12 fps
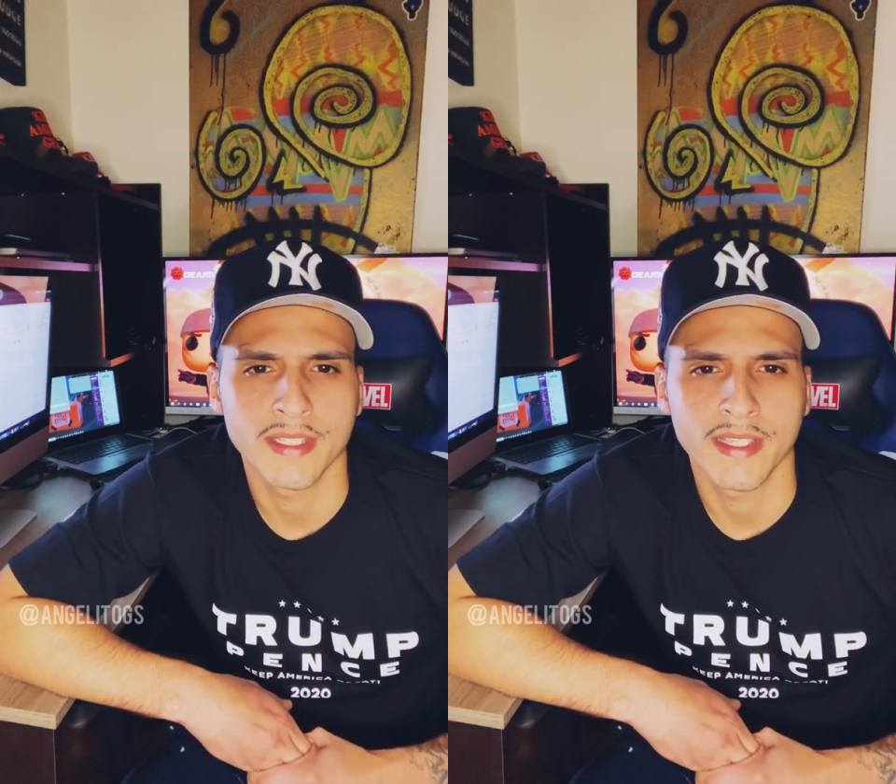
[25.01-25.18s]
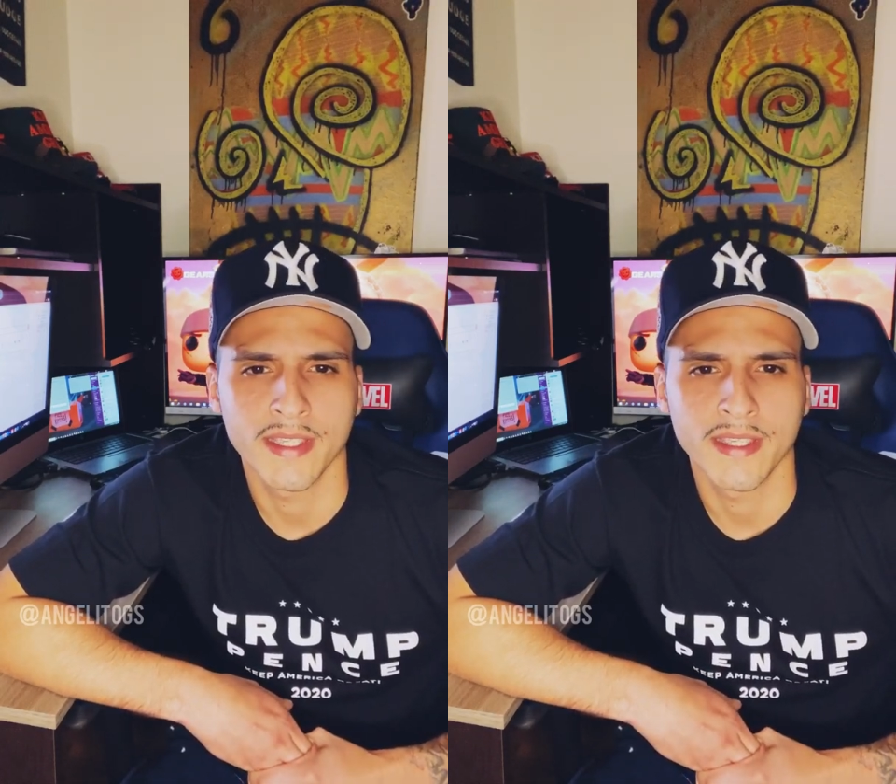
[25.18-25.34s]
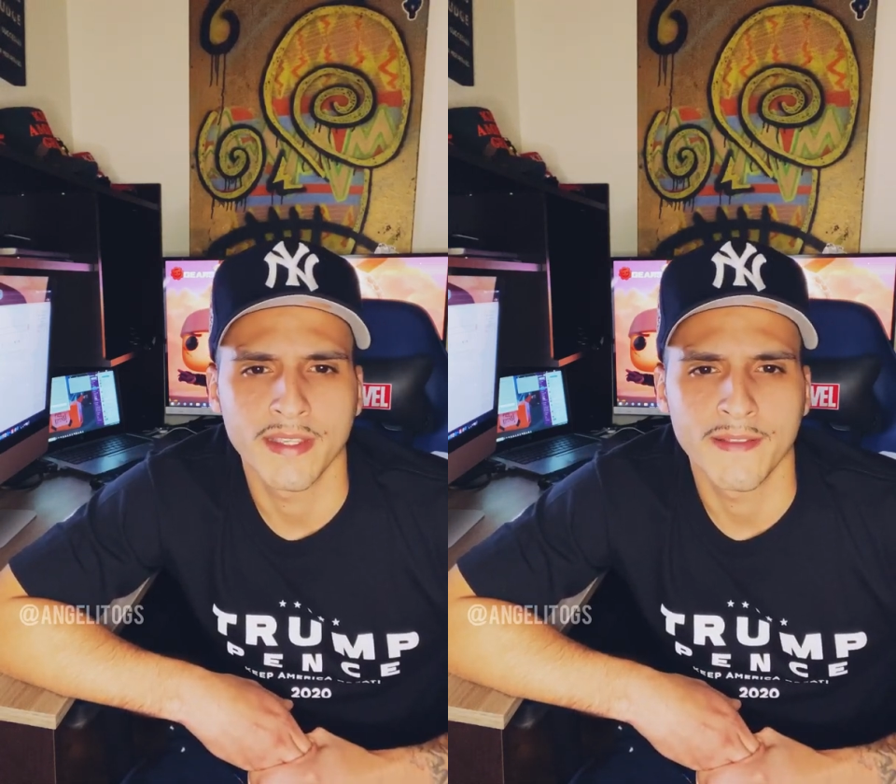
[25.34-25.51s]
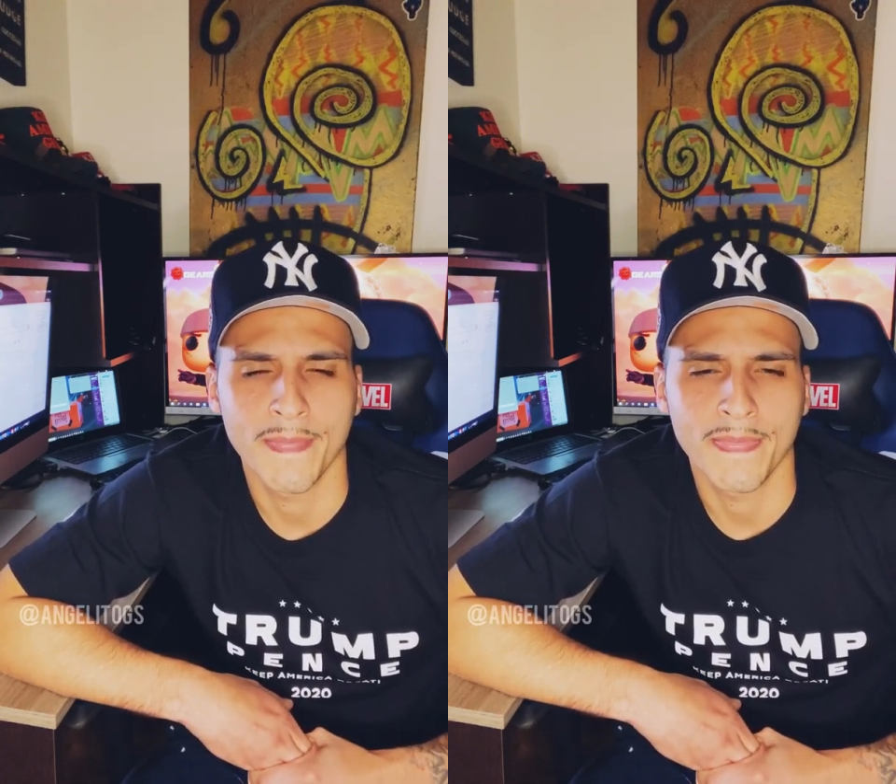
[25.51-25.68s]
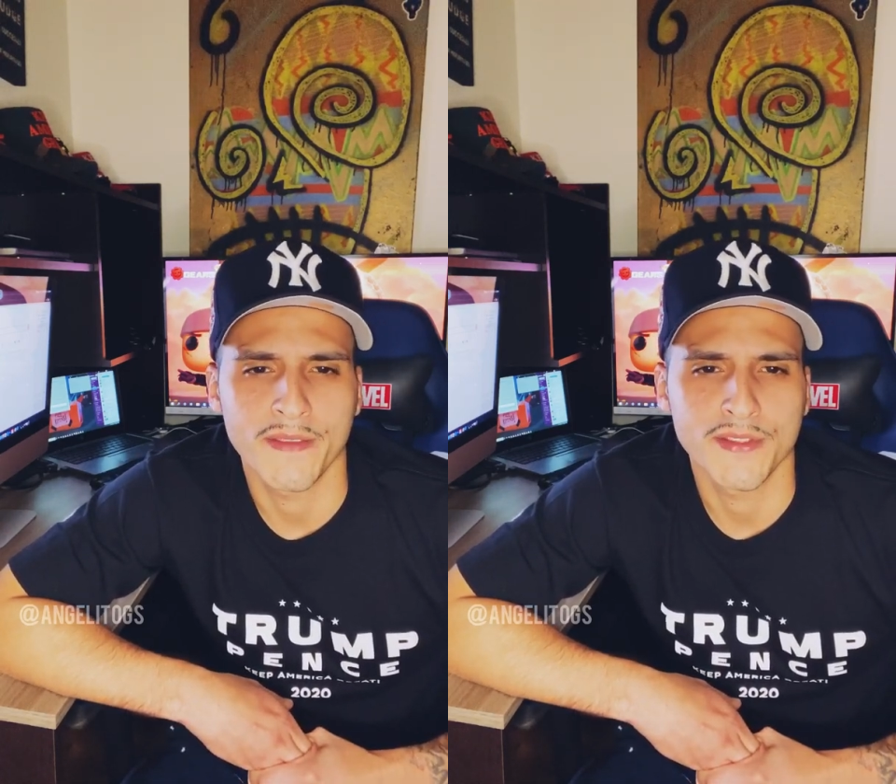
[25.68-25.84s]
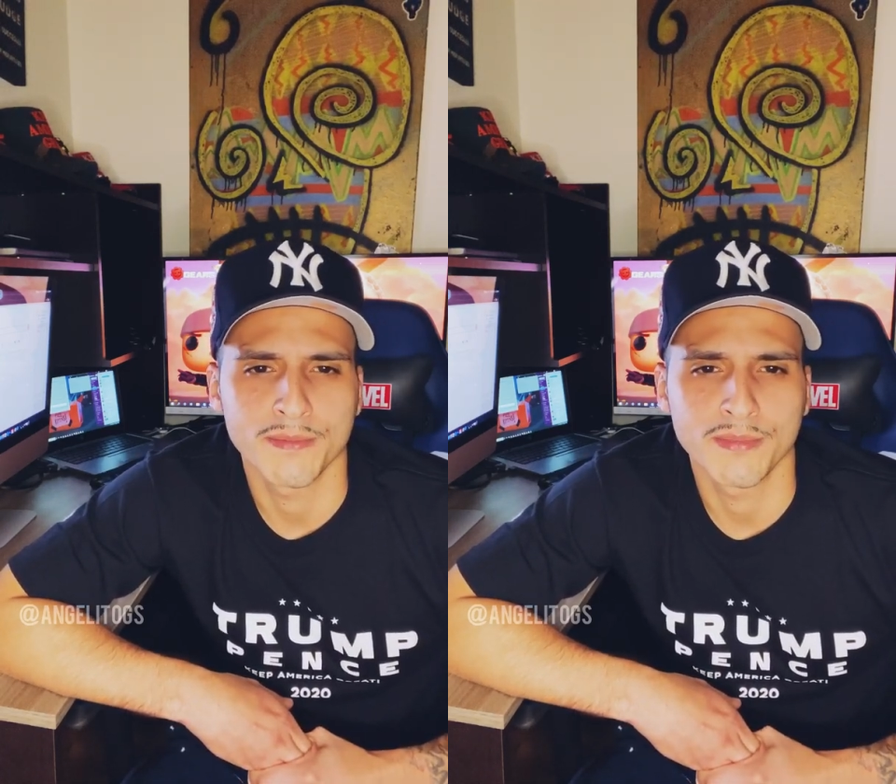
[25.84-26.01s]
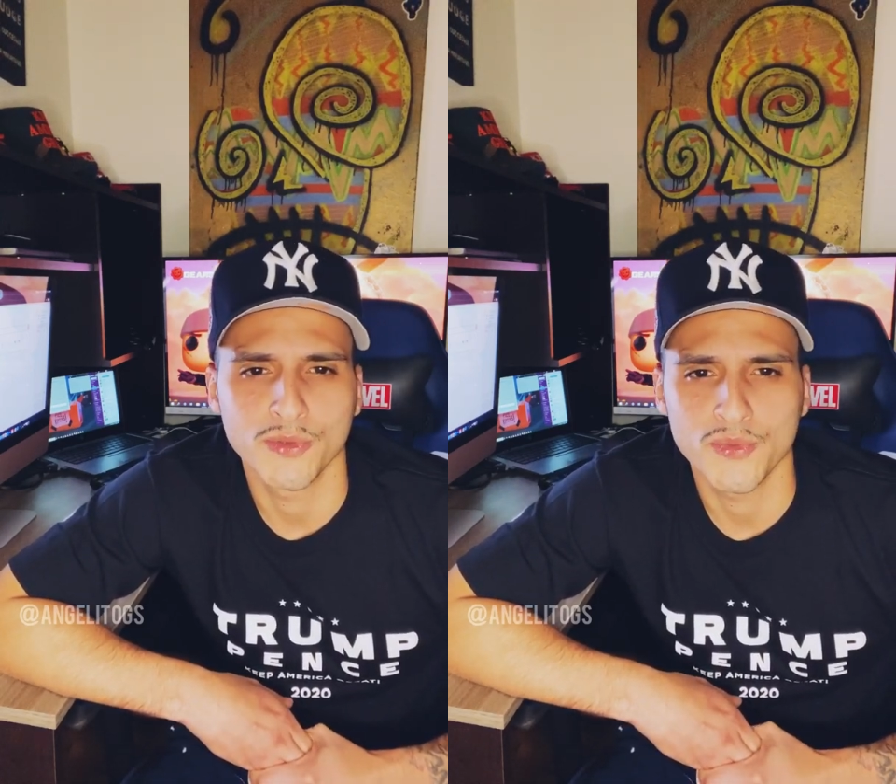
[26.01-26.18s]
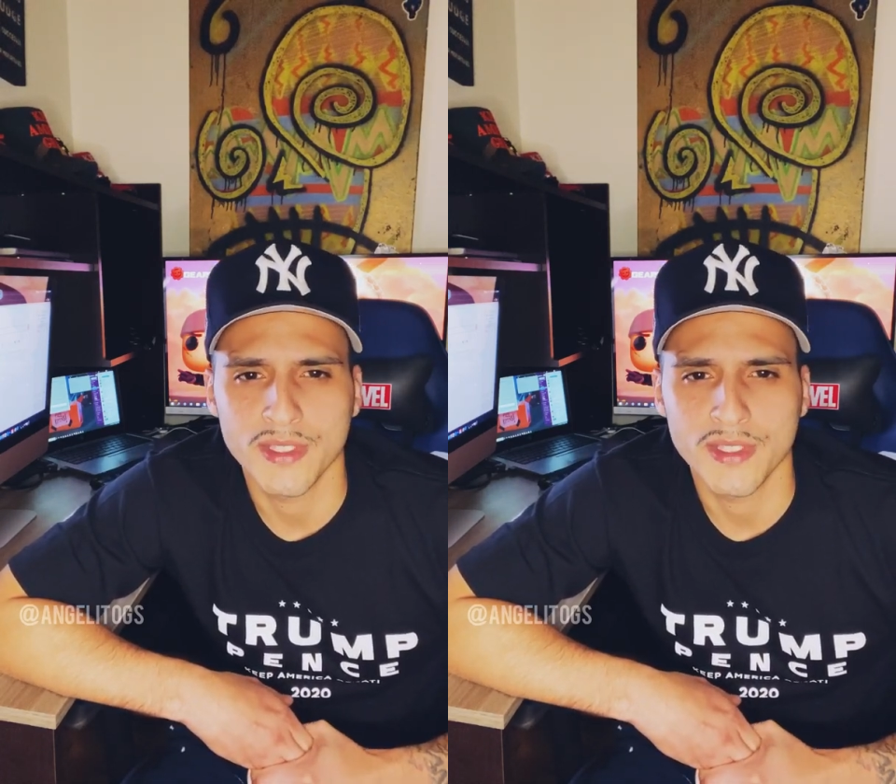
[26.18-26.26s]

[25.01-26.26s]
and it's a blue